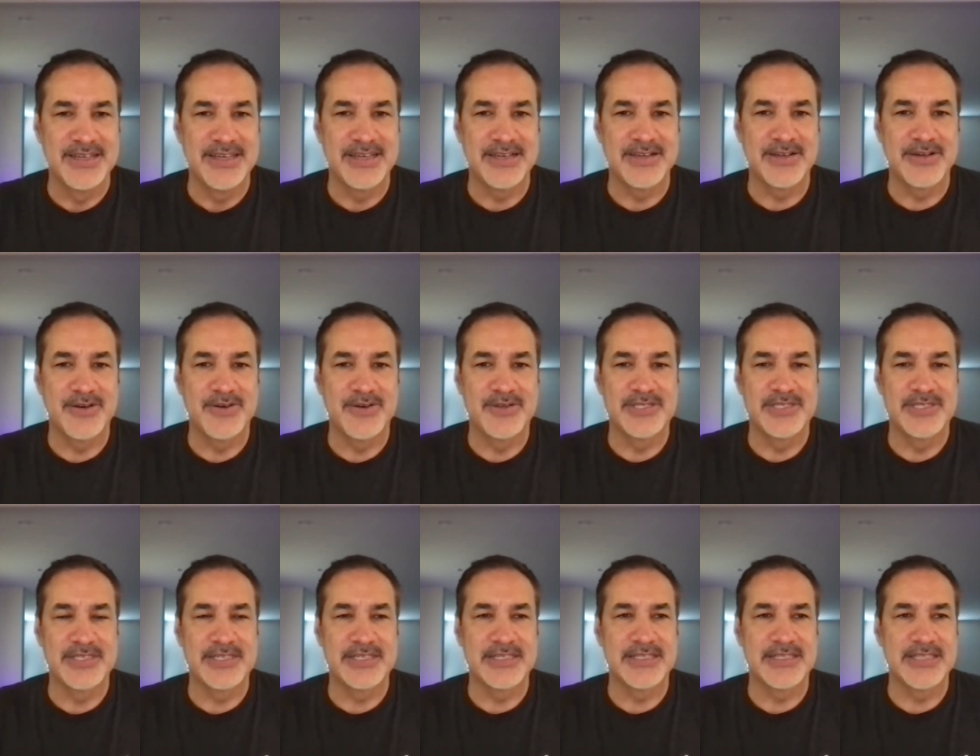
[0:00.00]
It goes
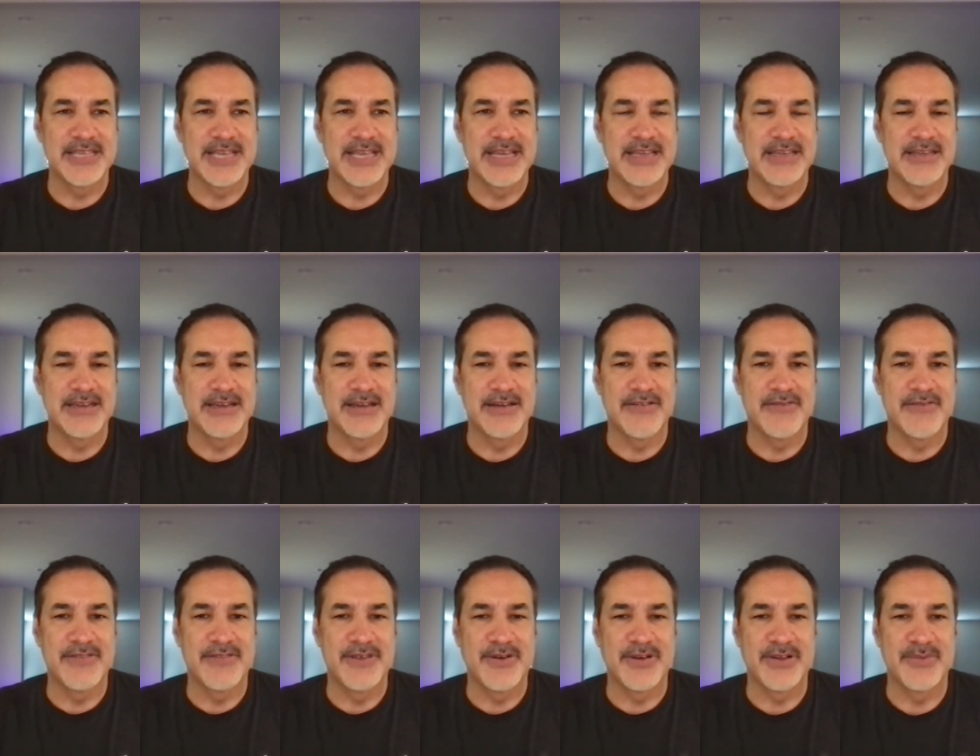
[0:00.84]
to this land
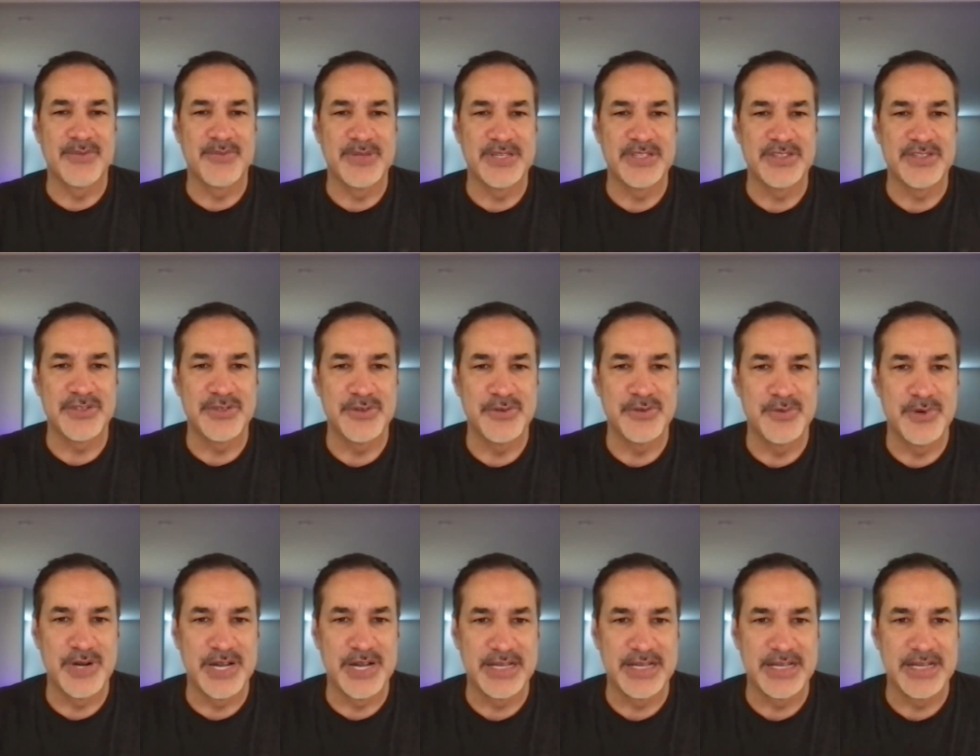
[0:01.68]
of there can be two
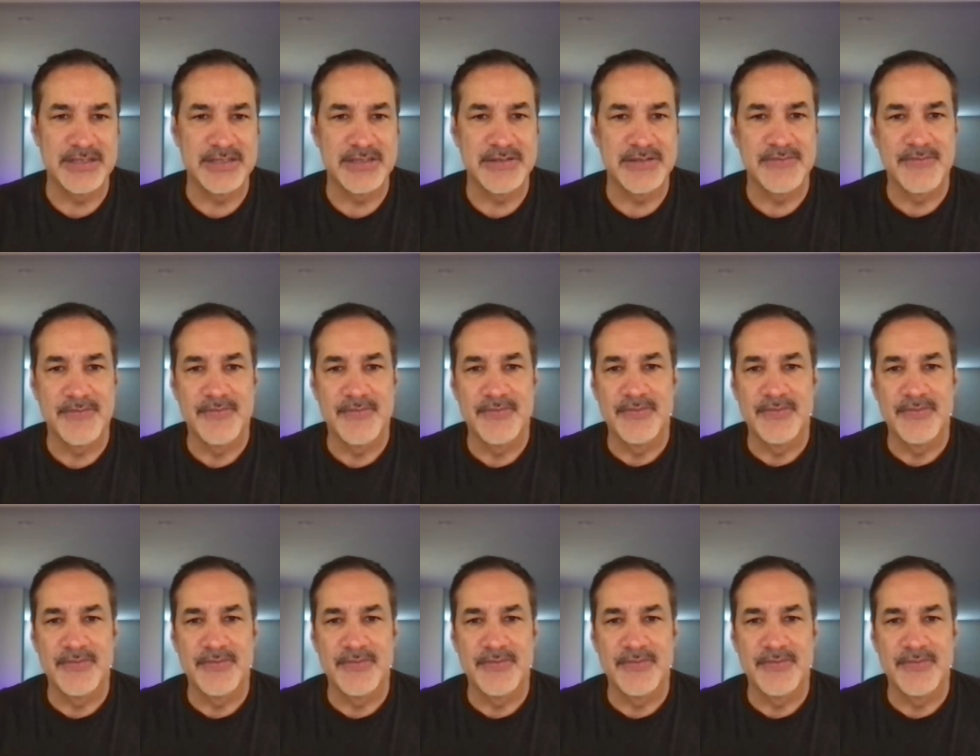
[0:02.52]
rights.